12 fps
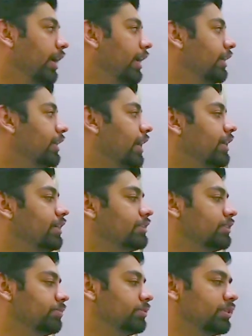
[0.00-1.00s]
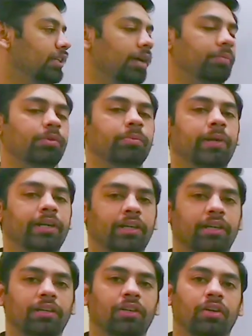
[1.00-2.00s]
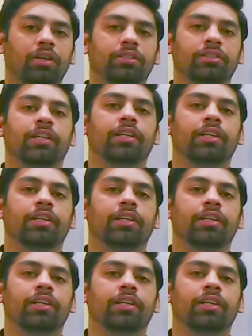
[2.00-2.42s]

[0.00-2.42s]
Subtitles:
and kindly subscribe to Medical Knowledge.